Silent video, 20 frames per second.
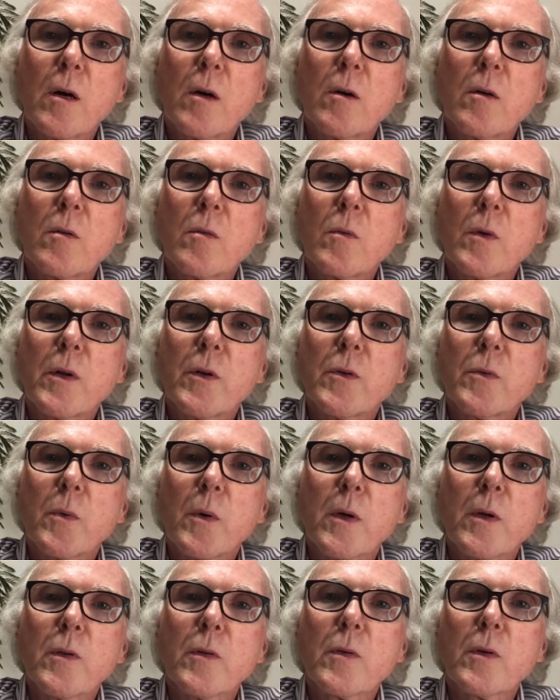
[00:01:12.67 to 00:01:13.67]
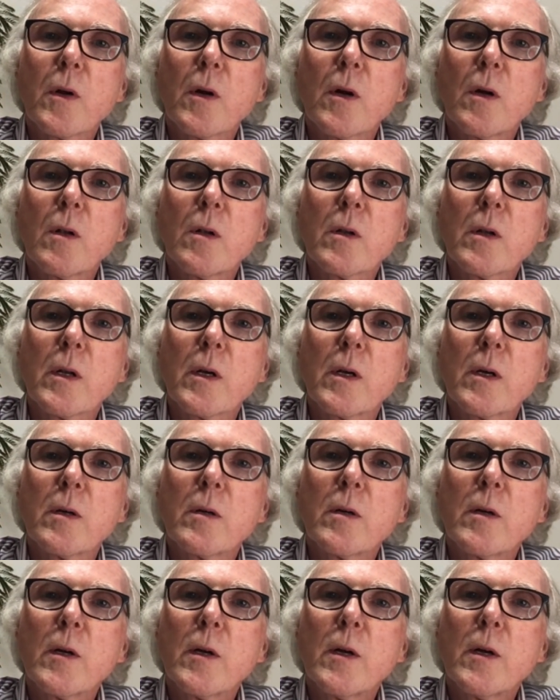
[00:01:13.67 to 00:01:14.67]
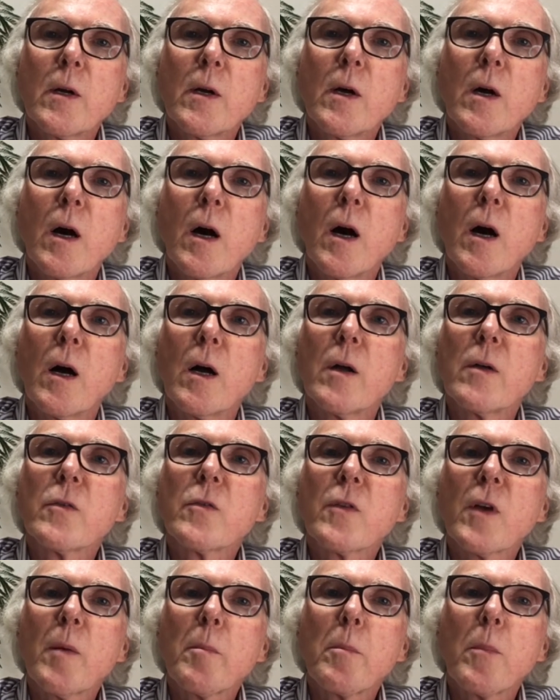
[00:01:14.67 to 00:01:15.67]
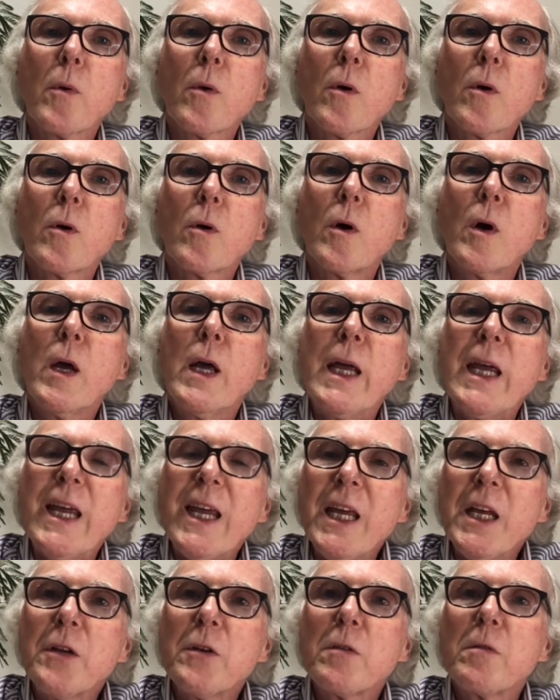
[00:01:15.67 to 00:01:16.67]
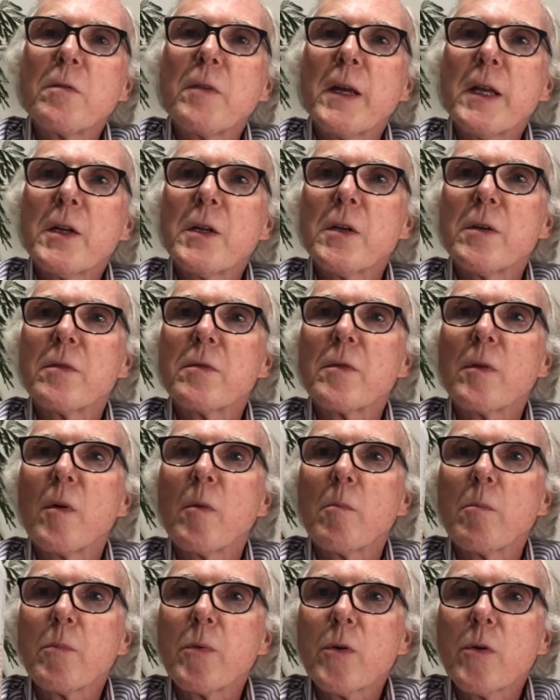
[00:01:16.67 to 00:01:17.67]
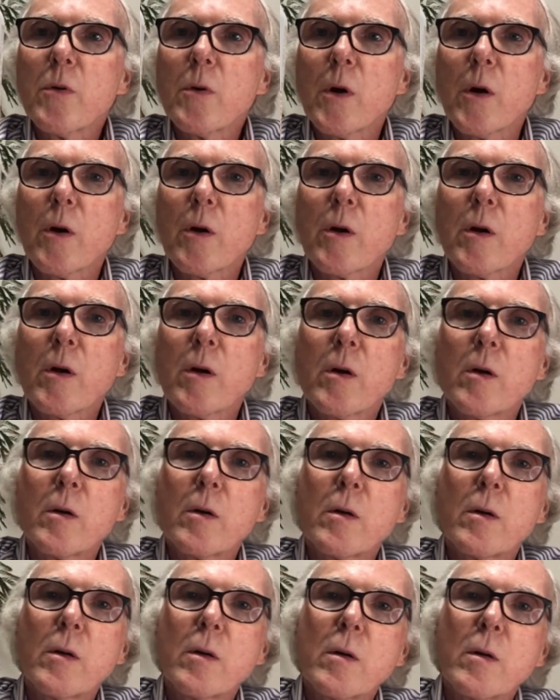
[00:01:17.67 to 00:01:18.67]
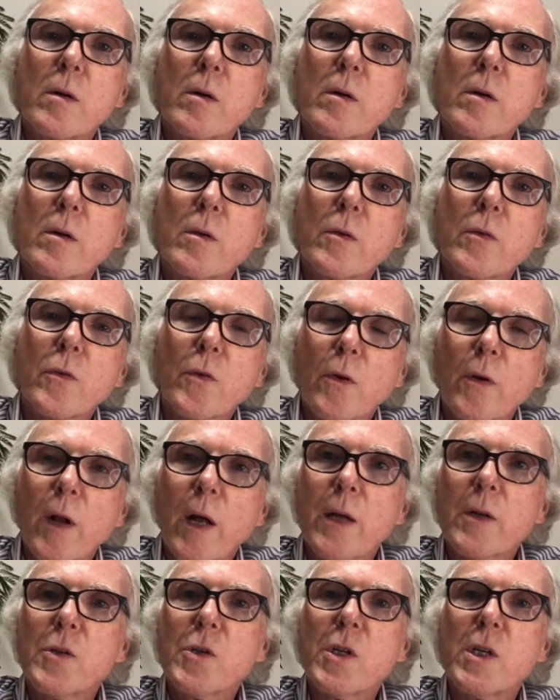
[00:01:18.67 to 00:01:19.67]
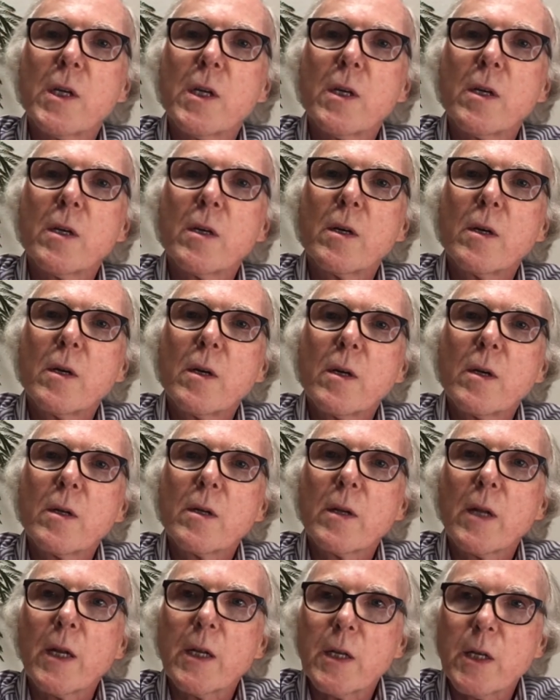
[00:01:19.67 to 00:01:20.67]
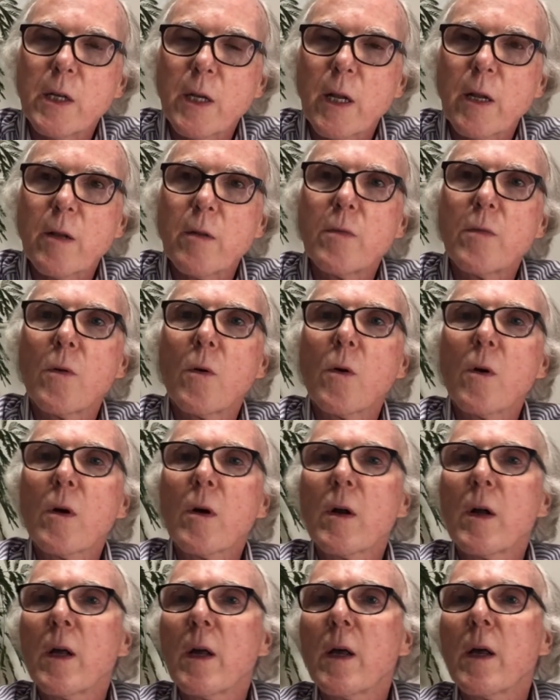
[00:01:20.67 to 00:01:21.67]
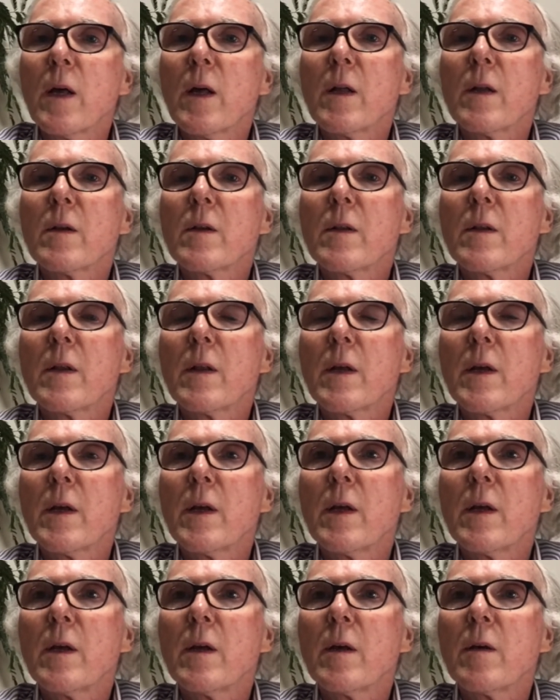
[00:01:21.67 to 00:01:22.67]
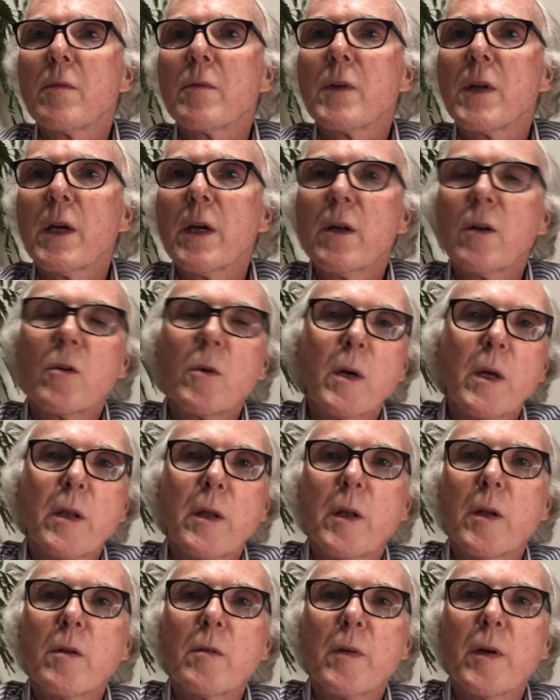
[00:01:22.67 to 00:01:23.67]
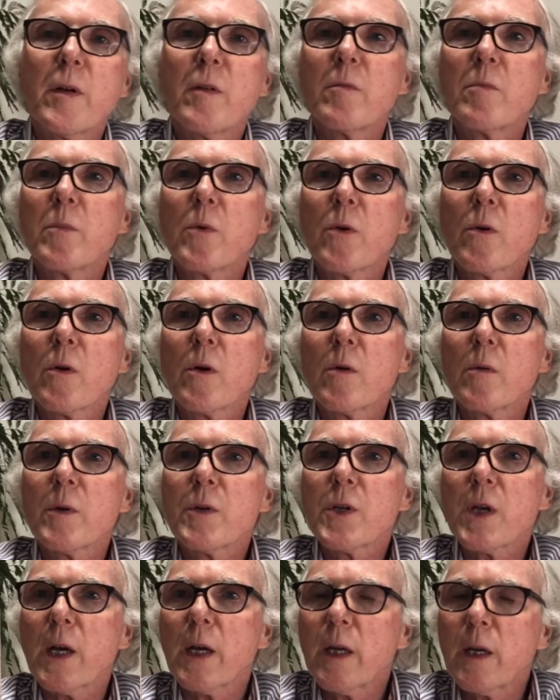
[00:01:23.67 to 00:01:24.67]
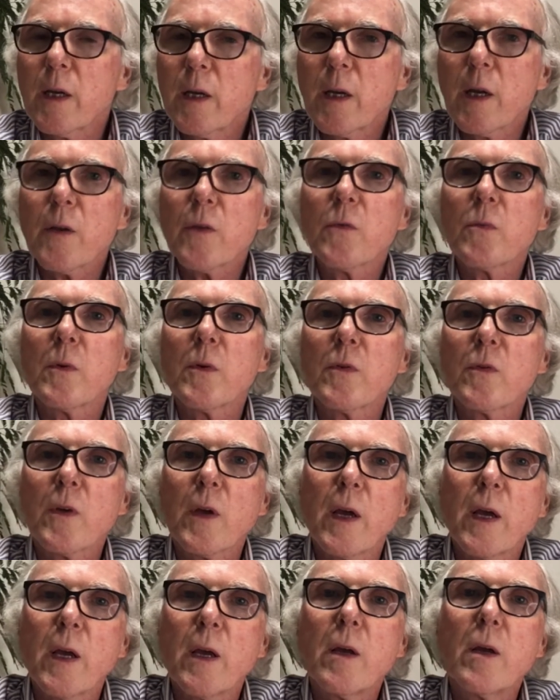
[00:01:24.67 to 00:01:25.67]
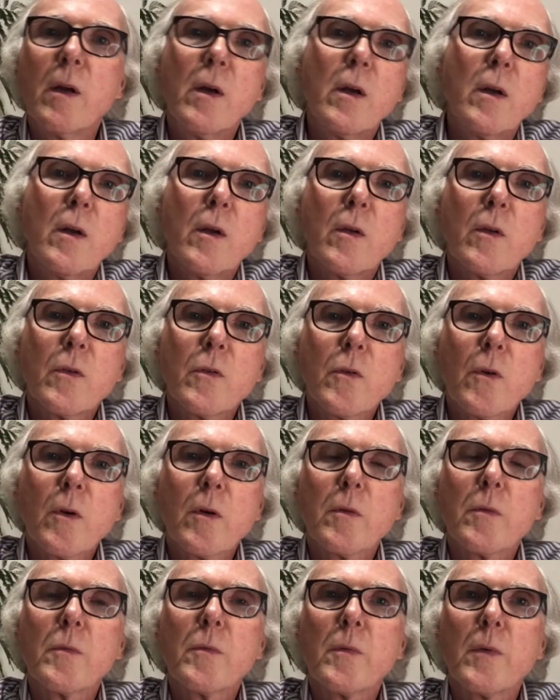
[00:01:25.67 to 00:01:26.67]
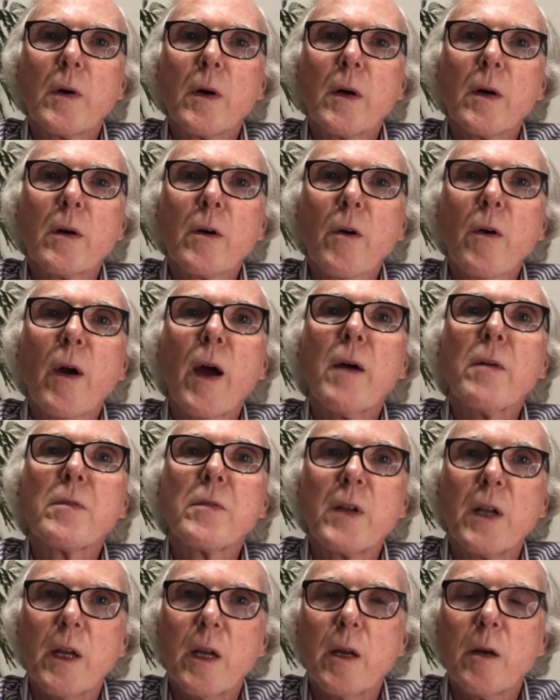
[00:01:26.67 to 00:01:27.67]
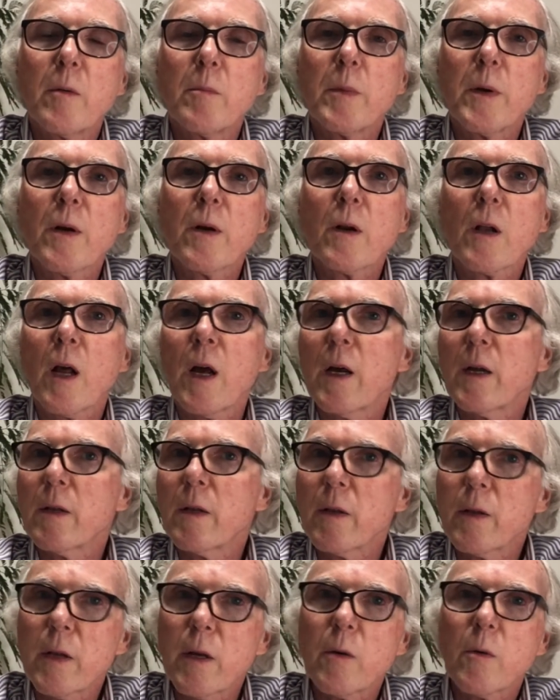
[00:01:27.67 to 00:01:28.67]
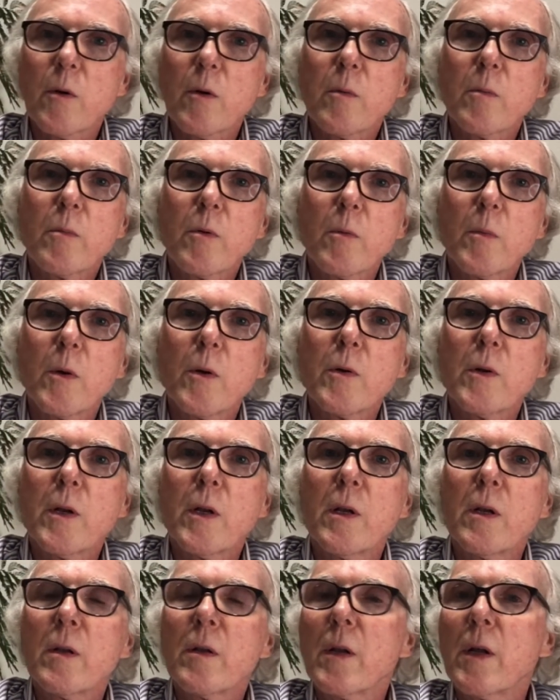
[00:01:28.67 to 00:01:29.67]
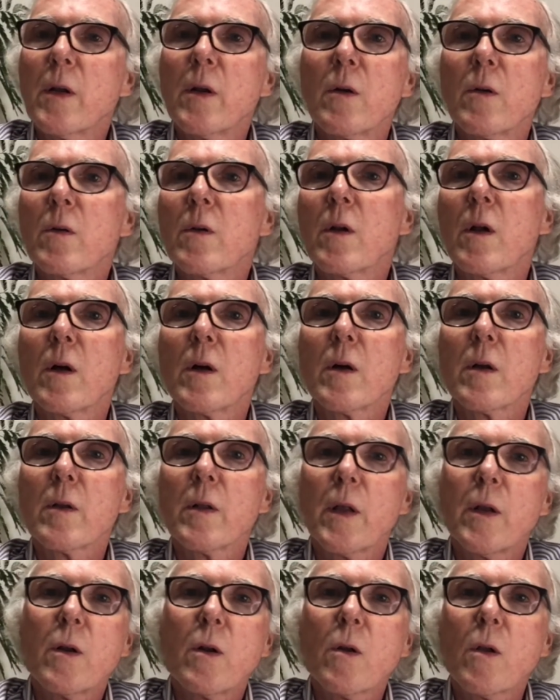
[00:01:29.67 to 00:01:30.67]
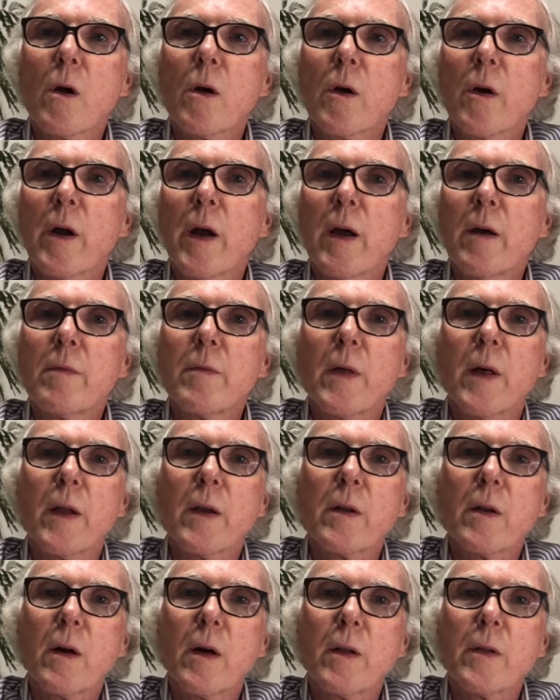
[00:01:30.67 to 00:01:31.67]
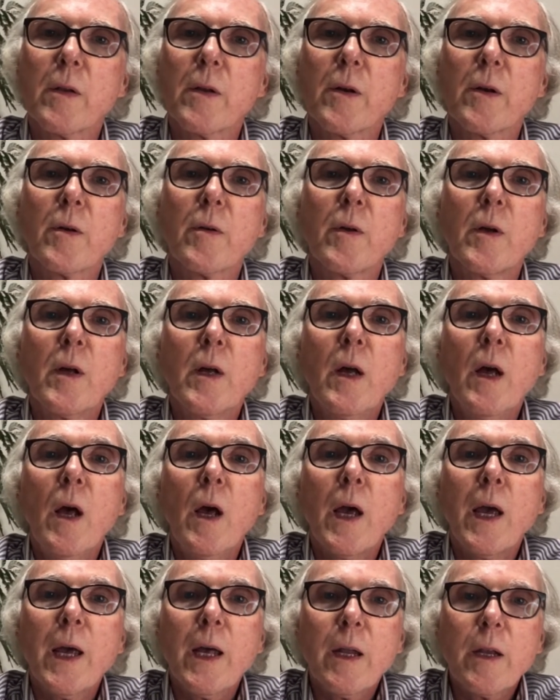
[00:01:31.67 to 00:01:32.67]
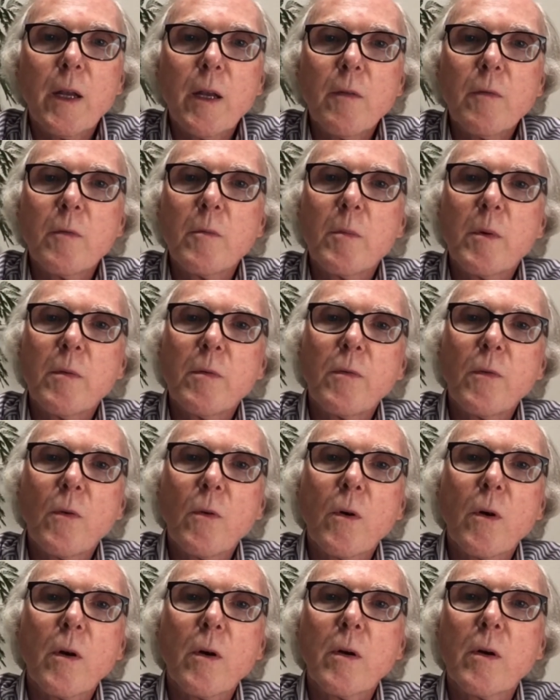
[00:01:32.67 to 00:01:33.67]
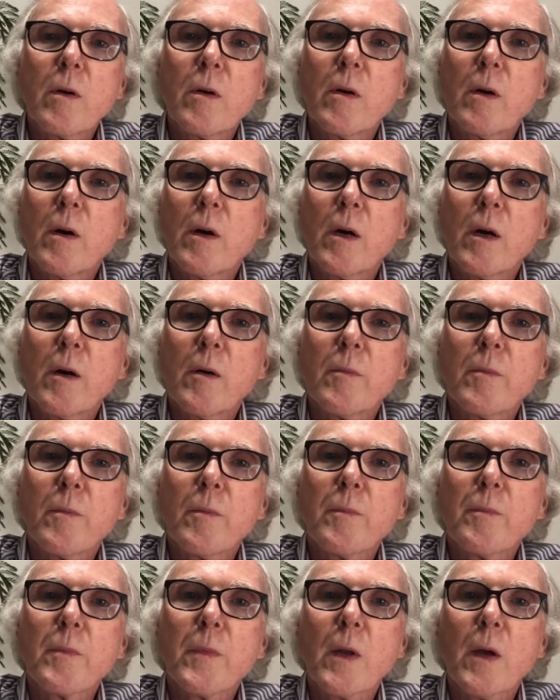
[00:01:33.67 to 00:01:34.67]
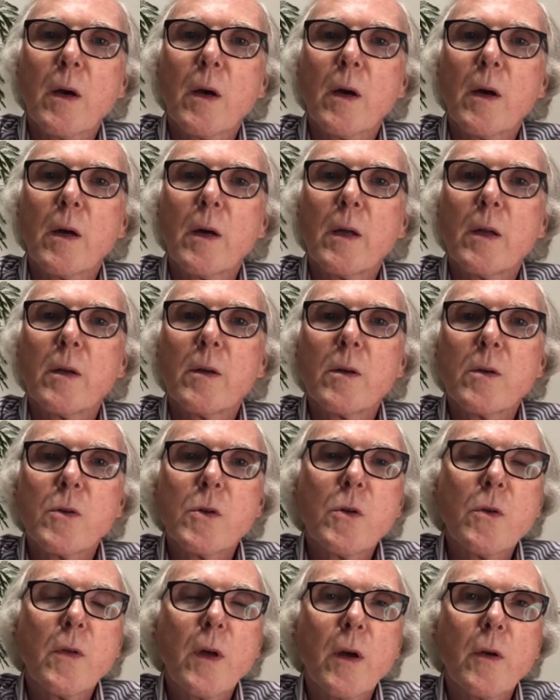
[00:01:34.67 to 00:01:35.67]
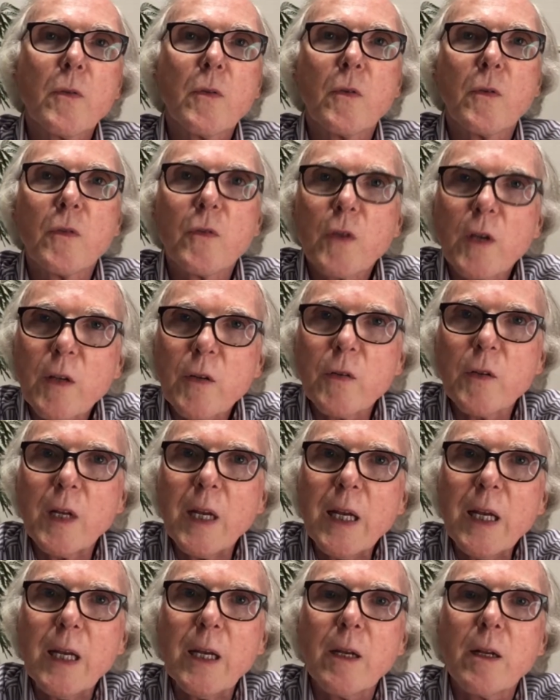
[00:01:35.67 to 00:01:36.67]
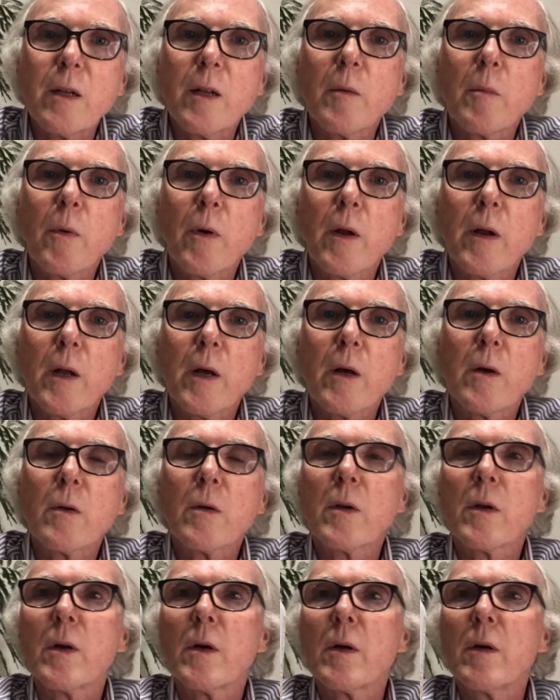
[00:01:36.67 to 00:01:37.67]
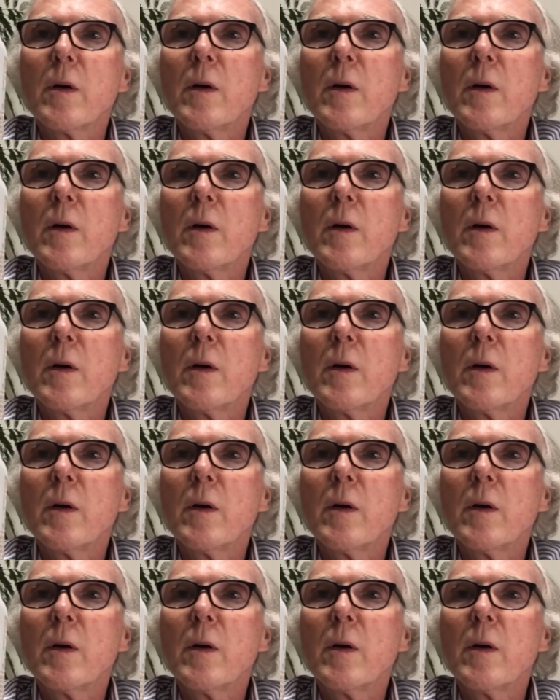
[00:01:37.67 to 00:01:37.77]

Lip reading: which was called Sapporo Innovative Brewer Sorachi 1984, and they have taken away the Innovative Brewer, which I guess was a sort of crafty beer line that they were promoting. They no longer have that on here. And even before, in 2016, they brought out a